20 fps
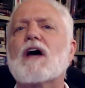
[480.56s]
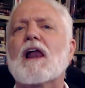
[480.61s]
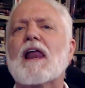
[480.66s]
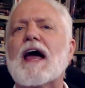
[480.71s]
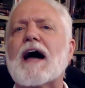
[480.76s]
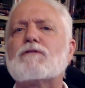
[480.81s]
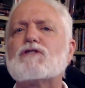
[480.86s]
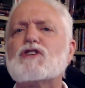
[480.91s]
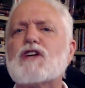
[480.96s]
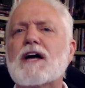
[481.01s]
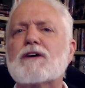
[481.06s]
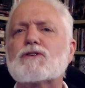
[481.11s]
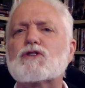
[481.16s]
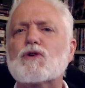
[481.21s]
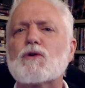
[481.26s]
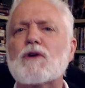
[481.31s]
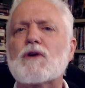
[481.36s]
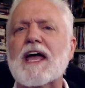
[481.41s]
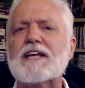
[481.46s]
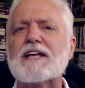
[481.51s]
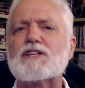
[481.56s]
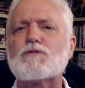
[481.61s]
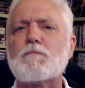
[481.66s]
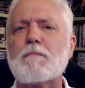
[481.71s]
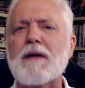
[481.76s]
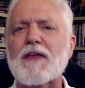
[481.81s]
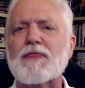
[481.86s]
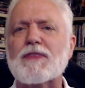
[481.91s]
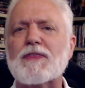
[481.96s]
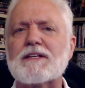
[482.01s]
allow yesterday's
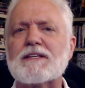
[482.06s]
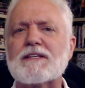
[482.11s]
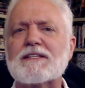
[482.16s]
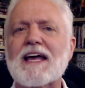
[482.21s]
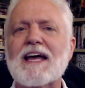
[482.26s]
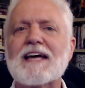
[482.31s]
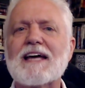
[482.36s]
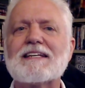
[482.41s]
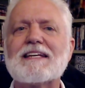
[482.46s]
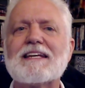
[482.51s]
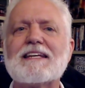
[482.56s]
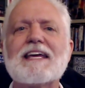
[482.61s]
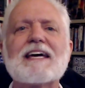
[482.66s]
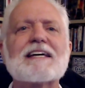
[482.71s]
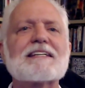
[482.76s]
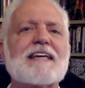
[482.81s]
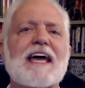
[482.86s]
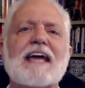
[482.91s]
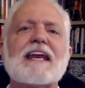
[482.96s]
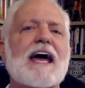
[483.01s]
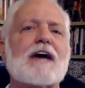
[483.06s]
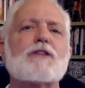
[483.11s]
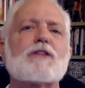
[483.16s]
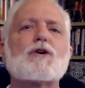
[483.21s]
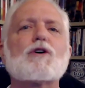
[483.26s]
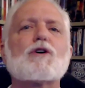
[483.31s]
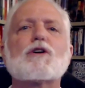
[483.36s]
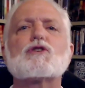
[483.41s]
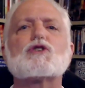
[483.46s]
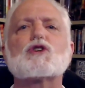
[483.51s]
methods to dictate how they're
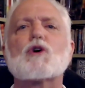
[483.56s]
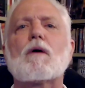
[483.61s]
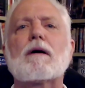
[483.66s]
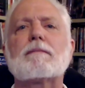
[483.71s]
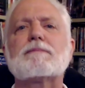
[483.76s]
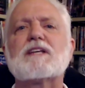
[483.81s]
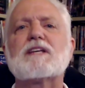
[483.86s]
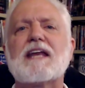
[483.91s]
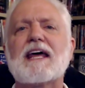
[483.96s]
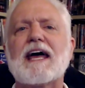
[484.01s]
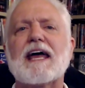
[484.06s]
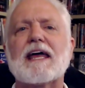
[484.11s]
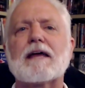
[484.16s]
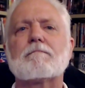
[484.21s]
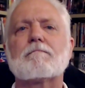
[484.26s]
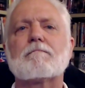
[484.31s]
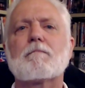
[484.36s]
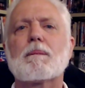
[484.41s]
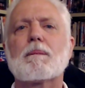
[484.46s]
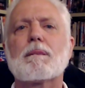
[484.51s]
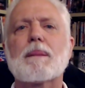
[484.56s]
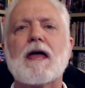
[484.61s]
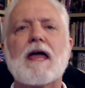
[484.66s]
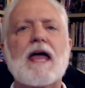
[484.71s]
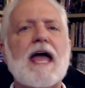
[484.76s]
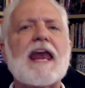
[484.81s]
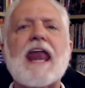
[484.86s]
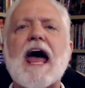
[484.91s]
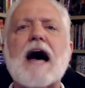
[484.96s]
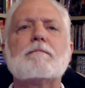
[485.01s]
going to show up today?
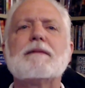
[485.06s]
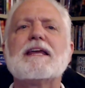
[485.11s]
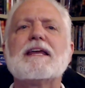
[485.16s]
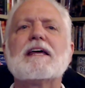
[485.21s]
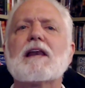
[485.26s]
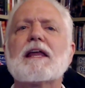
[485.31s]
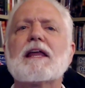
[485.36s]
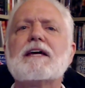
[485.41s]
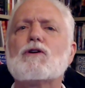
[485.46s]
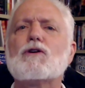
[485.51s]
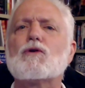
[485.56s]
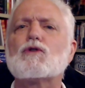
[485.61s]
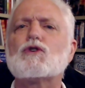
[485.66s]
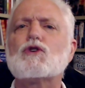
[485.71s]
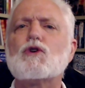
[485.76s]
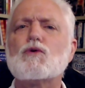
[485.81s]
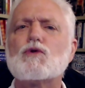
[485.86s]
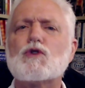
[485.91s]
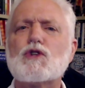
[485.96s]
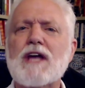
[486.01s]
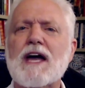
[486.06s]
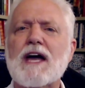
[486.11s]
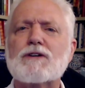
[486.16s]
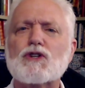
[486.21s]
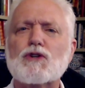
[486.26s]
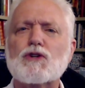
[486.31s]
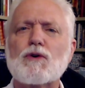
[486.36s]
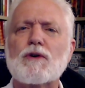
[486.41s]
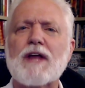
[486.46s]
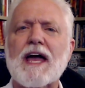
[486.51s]
And how many leaders use
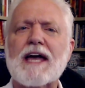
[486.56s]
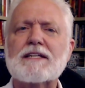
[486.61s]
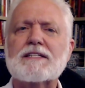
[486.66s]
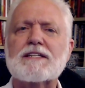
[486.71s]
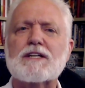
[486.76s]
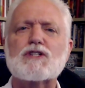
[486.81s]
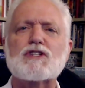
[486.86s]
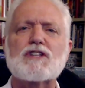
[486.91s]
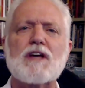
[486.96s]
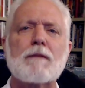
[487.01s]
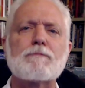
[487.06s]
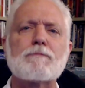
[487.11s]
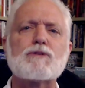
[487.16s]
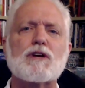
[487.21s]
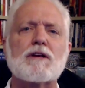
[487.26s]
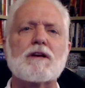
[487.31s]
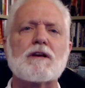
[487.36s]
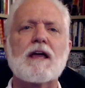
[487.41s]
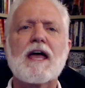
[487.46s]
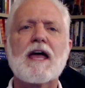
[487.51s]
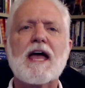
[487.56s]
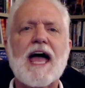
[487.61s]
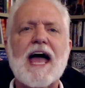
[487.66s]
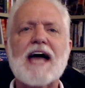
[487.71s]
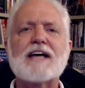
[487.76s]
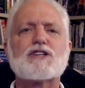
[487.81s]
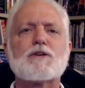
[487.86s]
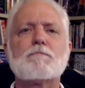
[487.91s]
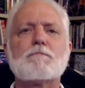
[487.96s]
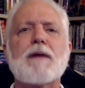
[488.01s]
yesterday's assumption
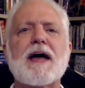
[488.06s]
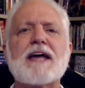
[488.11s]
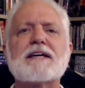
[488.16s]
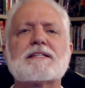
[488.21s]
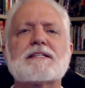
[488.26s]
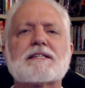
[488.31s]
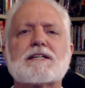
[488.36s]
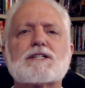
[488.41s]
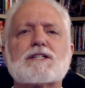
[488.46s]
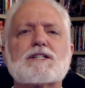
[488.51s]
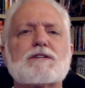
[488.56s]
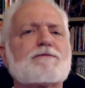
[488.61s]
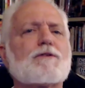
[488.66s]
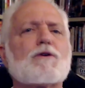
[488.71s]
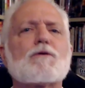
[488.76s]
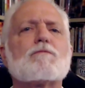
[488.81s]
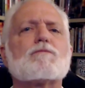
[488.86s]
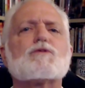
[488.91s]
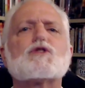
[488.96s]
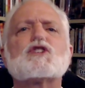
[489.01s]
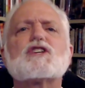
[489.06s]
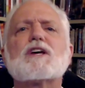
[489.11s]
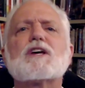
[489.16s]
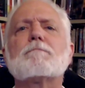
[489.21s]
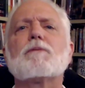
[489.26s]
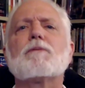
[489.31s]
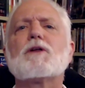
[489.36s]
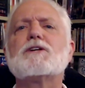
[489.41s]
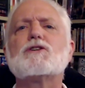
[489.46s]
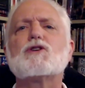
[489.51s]
as a basis for
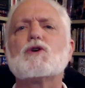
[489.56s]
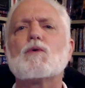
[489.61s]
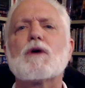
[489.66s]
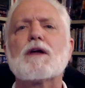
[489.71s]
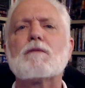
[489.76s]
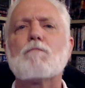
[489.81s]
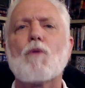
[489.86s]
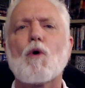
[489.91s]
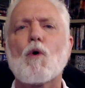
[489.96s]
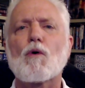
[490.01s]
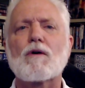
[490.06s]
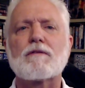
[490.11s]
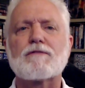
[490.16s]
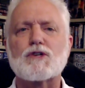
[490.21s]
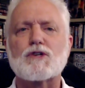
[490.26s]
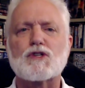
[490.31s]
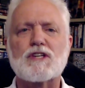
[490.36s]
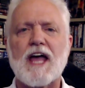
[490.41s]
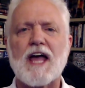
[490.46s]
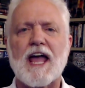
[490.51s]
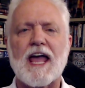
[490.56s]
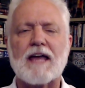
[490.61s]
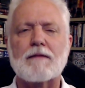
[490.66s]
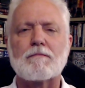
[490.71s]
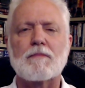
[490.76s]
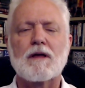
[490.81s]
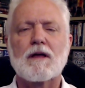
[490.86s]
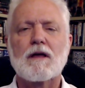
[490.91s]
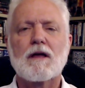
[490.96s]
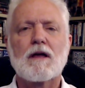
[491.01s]
simply doing more of the
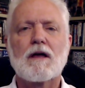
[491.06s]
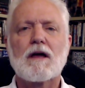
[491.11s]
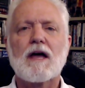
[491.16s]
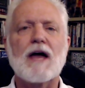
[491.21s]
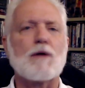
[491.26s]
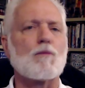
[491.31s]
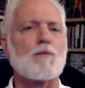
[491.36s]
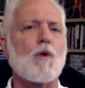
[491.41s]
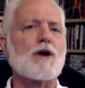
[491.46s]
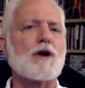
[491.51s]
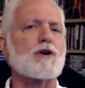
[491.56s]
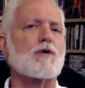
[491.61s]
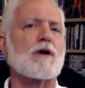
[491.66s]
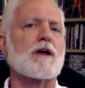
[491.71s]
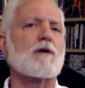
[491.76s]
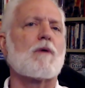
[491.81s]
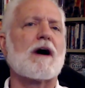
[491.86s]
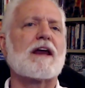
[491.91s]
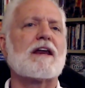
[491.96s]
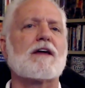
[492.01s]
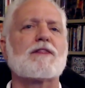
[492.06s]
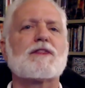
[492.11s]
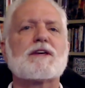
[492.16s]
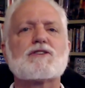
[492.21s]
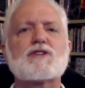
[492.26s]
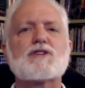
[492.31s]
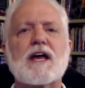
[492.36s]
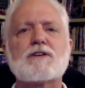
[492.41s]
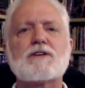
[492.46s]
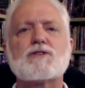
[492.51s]
same and wondering why nothing
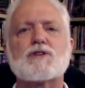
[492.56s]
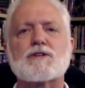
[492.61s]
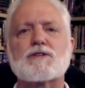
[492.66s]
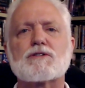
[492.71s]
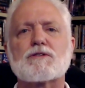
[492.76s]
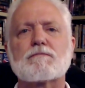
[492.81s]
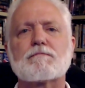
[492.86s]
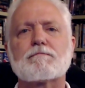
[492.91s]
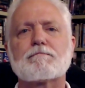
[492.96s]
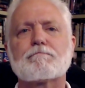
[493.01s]
changes?